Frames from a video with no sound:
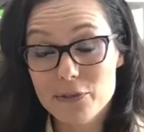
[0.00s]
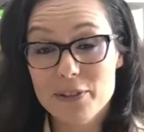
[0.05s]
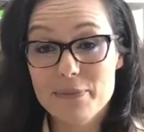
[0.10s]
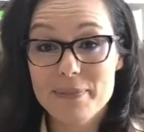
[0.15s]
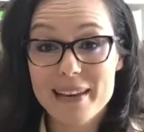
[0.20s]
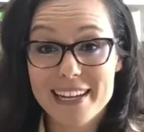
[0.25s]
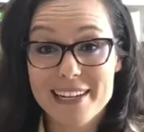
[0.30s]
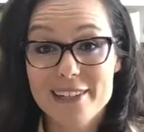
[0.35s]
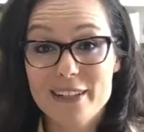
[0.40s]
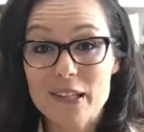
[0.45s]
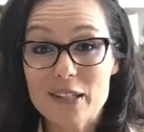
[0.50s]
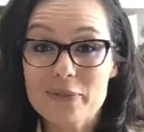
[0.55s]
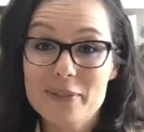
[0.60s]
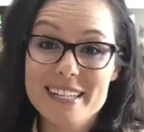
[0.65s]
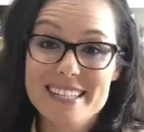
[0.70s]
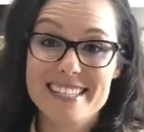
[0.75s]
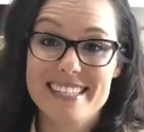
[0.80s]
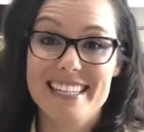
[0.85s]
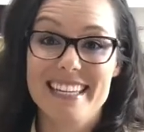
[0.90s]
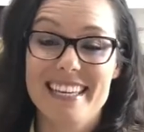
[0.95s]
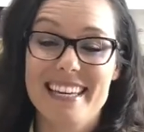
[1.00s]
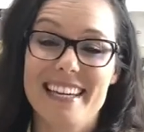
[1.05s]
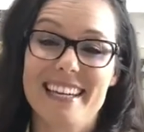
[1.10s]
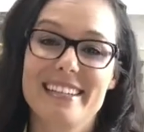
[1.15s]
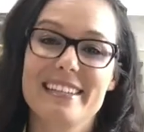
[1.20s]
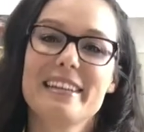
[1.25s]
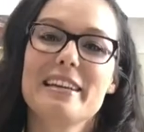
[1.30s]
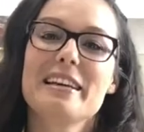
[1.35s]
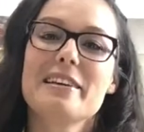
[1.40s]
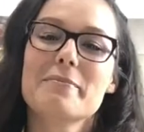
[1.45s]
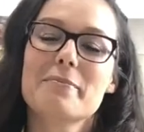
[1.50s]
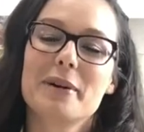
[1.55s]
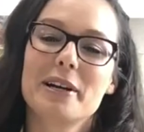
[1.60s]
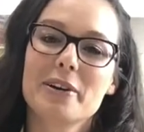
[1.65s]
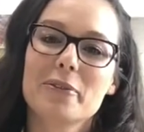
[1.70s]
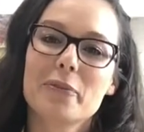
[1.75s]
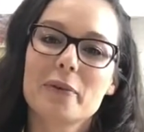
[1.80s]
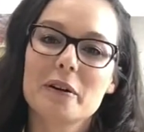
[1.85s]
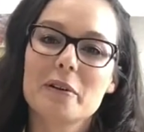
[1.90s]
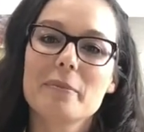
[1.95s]
We made it all the way to the end, but
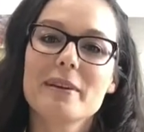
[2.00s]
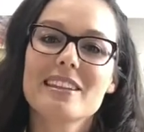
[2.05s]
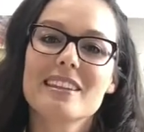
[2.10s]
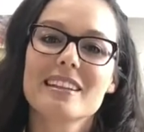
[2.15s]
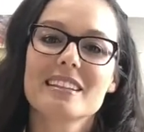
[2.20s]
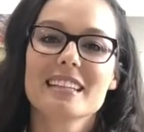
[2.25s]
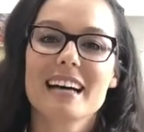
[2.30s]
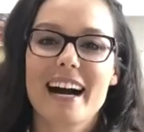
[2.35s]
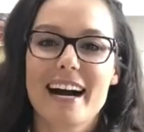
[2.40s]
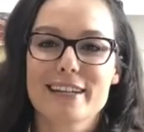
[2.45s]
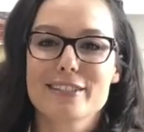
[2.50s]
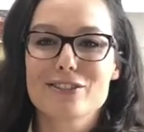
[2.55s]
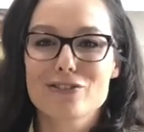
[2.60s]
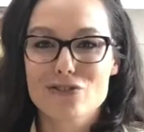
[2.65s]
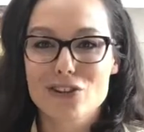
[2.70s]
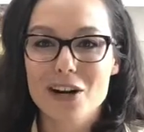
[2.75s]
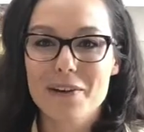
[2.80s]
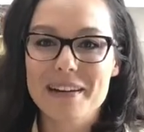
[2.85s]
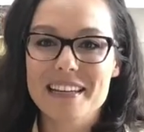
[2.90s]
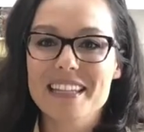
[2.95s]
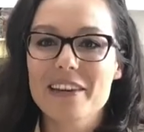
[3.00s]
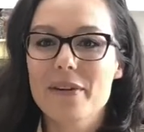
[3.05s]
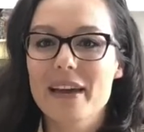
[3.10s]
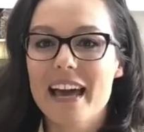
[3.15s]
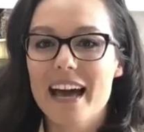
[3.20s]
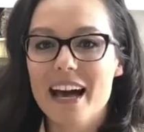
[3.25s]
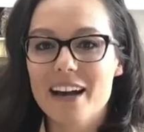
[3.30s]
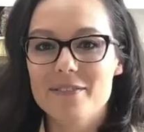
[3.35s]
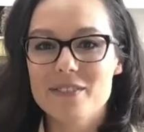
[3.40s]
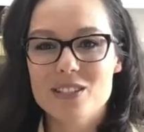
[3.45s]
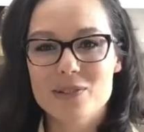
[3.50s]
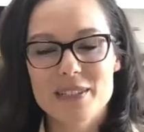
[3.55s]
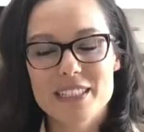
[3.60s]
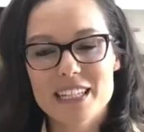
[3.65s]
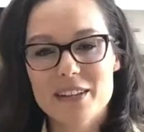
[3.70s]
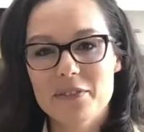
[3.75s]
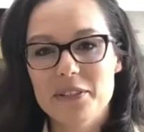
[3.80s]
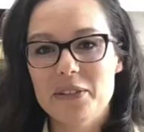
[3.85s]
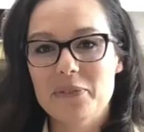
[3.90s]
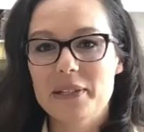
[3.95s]
it will be the last drawing that we have, so we
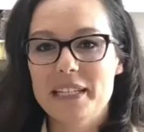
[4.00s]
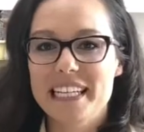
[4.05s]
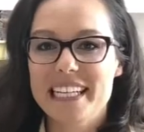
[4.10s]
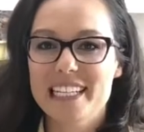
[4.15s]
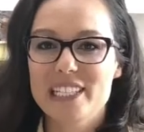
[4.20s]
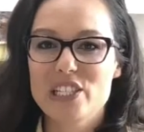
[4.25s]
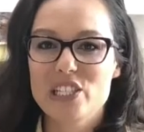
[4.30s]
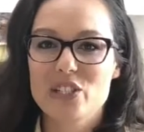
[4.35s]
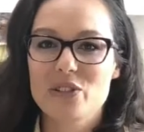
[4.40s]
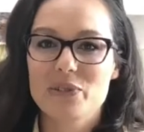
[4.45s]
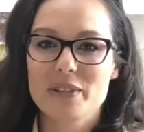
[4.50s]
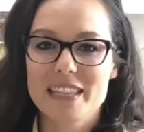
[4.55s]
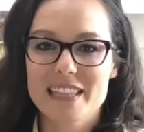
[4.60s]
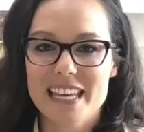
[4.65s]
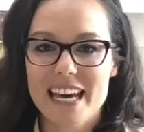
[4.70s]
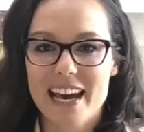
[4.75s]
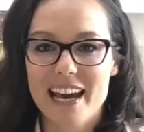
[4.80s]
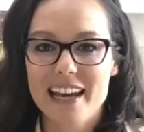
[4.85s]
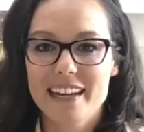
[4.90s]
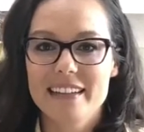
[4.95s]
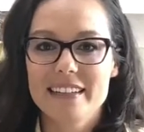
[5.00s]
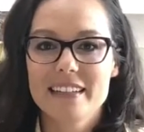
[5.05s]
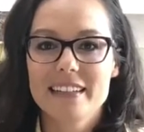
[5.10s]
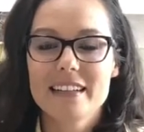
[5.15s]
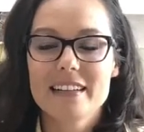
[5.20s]
definitely want to get you in that.